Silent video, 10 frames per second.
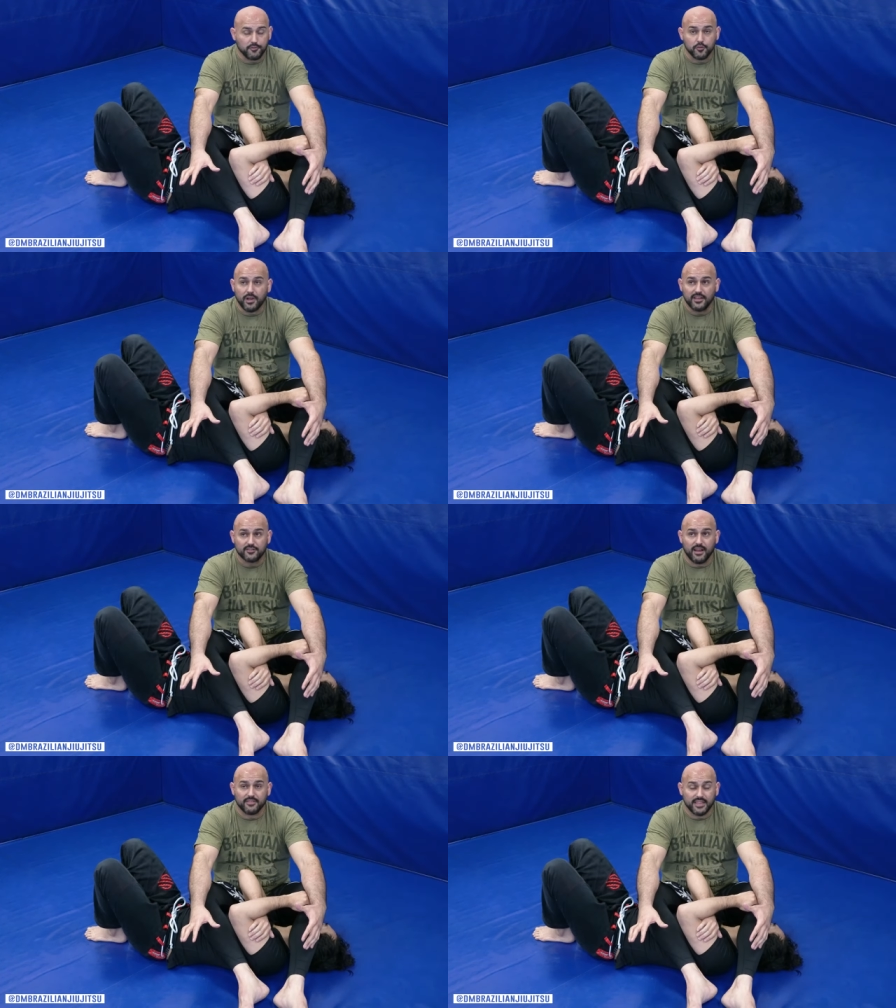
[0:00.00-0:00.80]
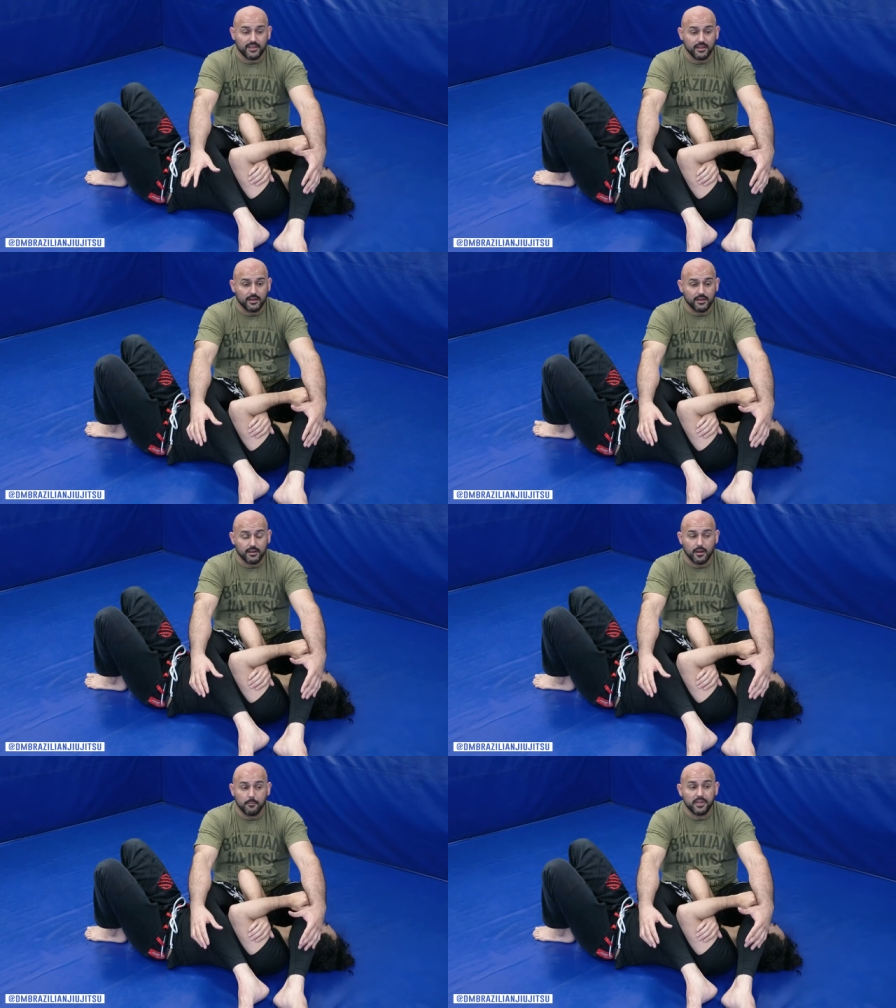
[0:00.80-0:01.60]
If you guys are having
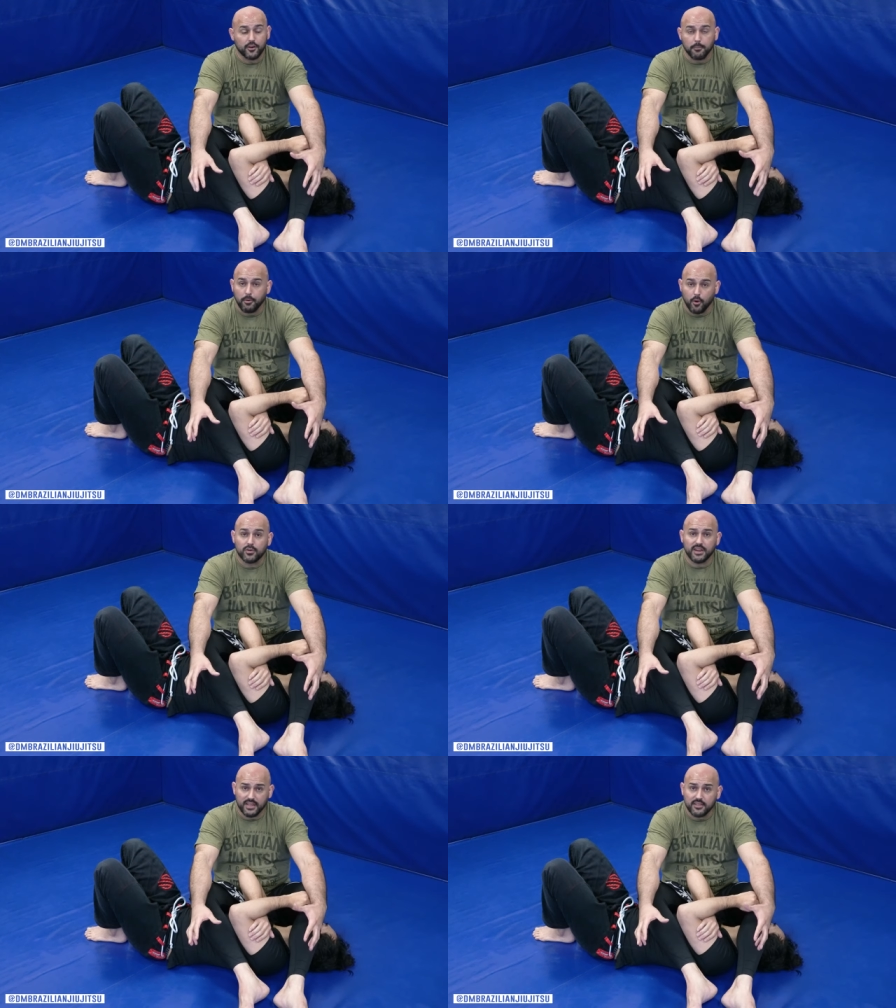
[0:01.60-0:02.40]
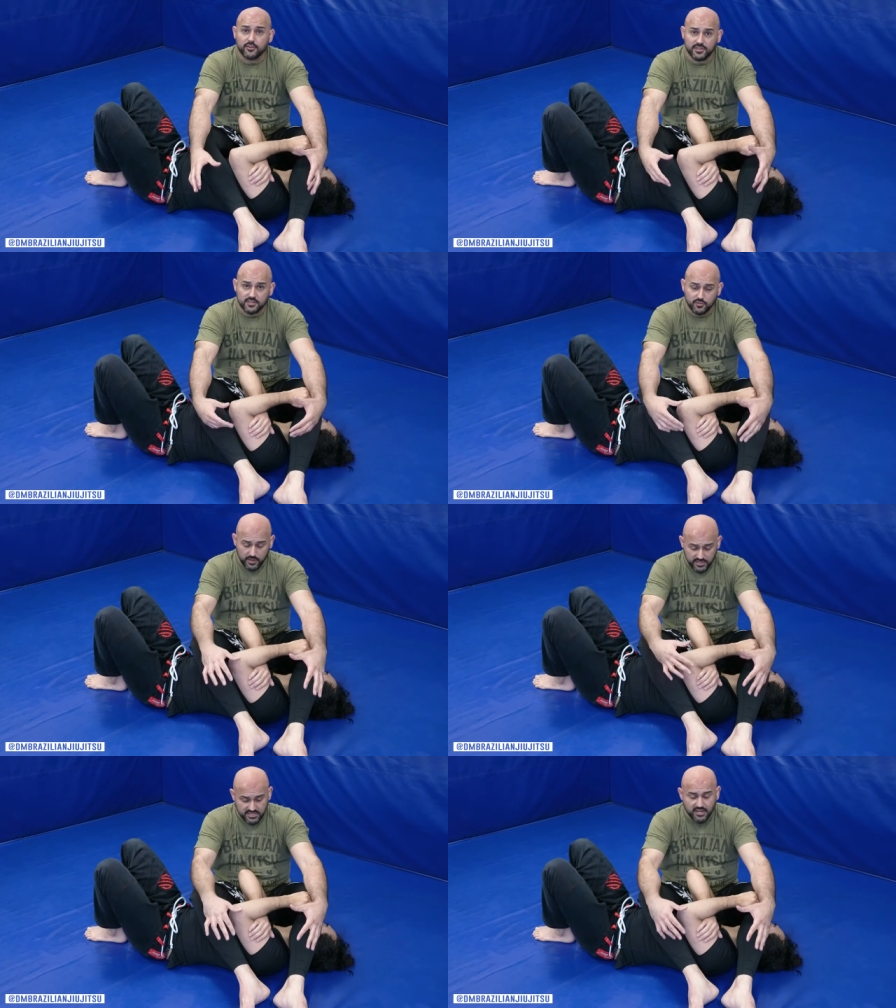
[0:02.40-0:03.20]
uh, a bigger opponent in your
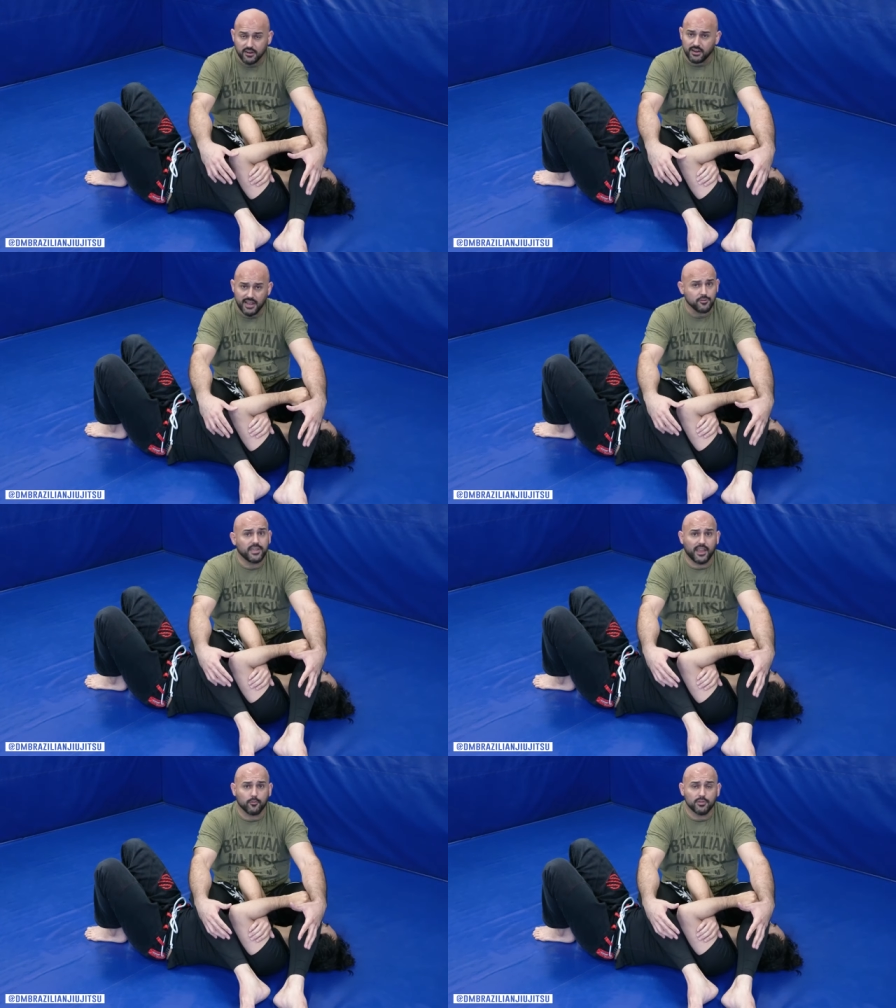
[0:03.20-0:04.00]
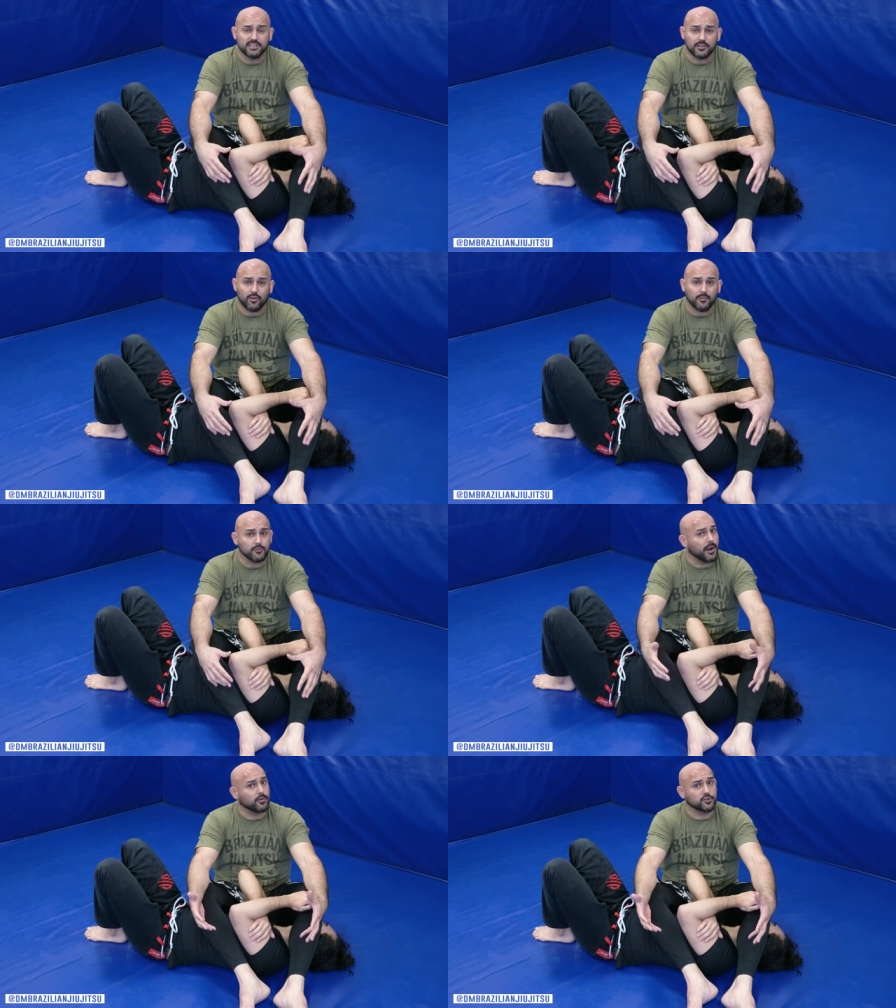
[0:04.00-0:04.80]
situation here and you can't release their arm,
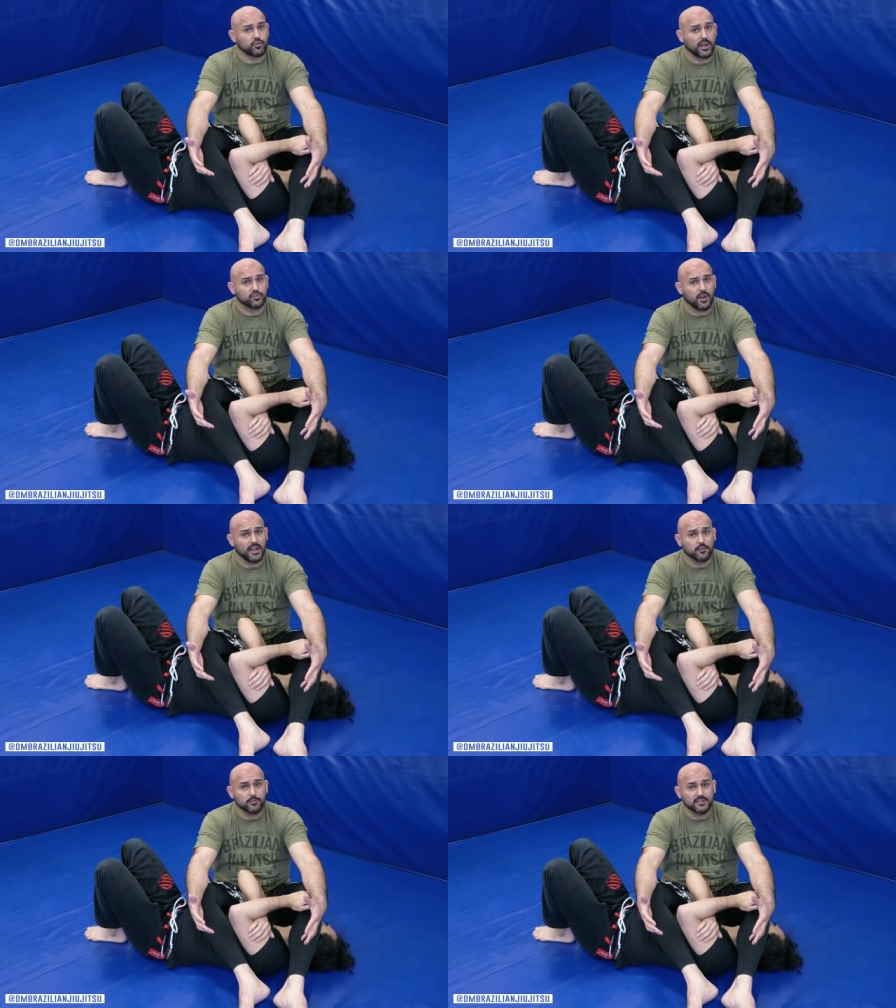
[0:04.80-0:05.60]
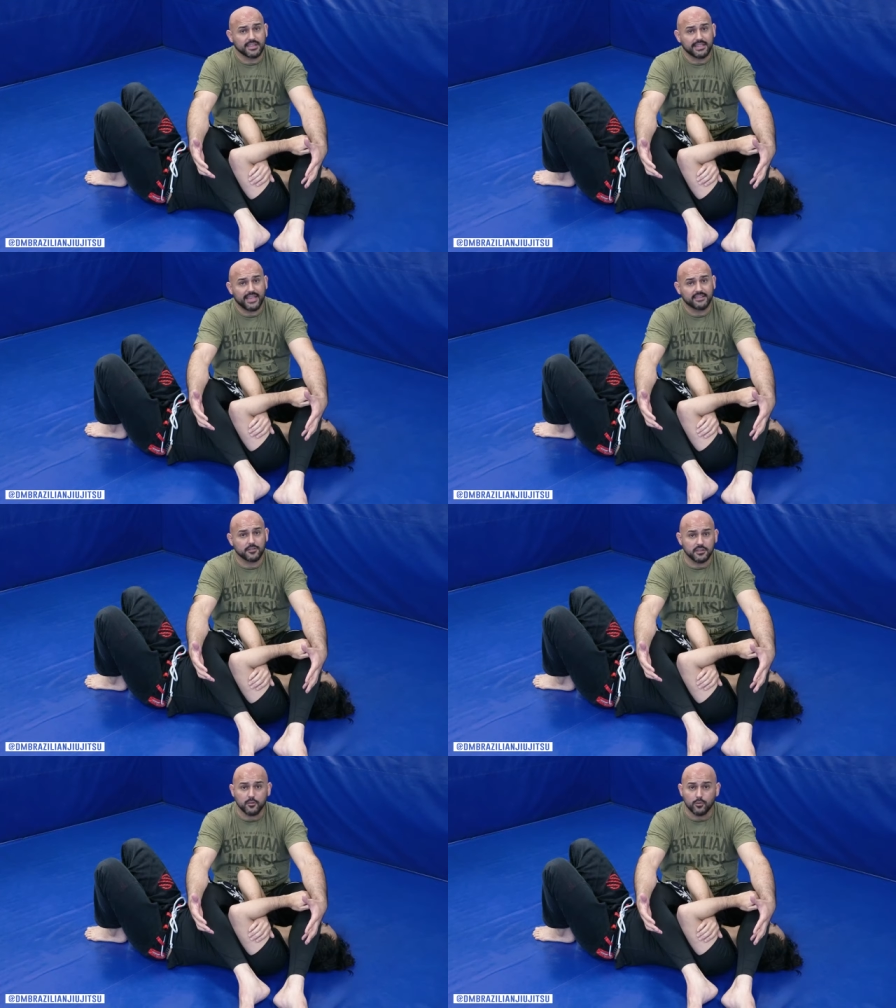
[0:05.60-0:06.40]
you might want to try a triangle because the legs
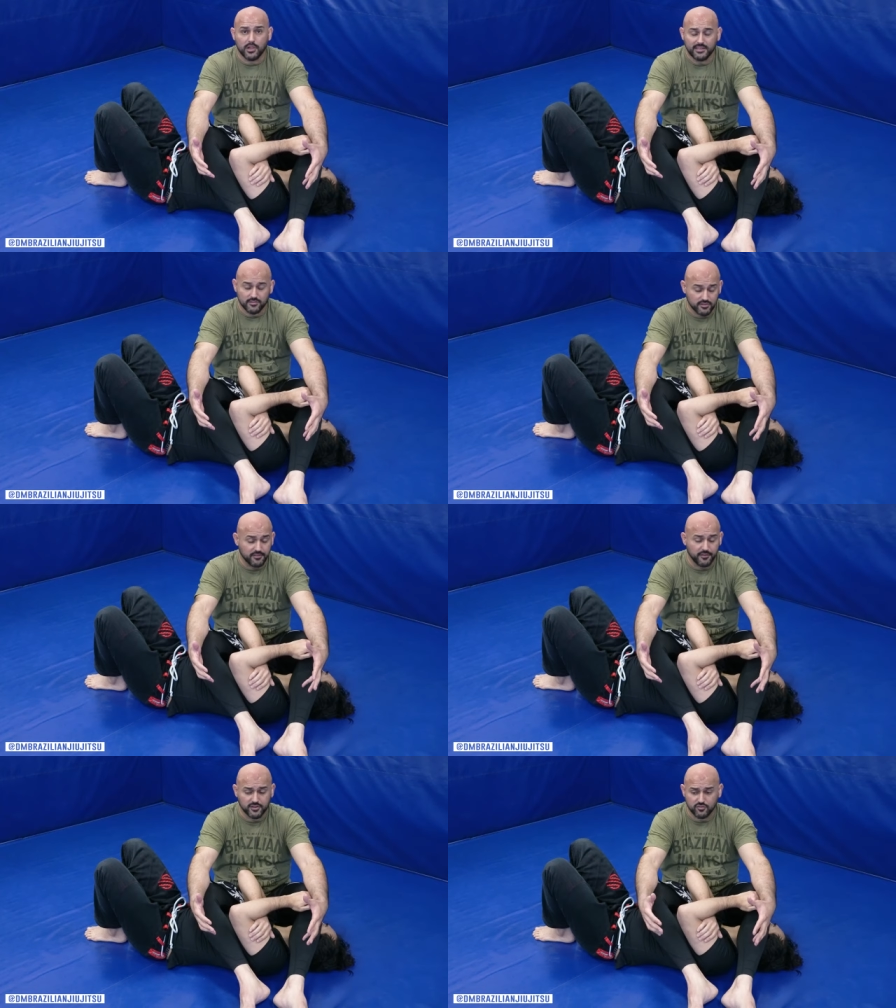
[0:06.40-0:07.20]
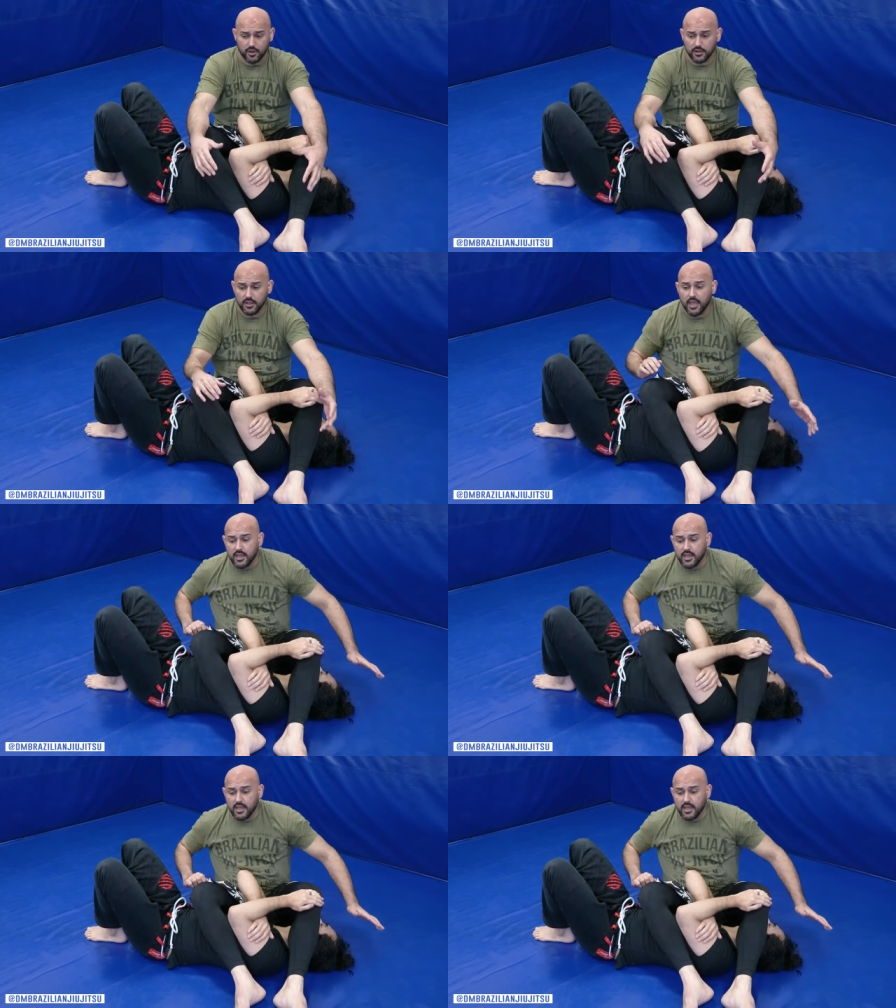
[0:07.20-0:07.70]
are the equalizers. They're very strong.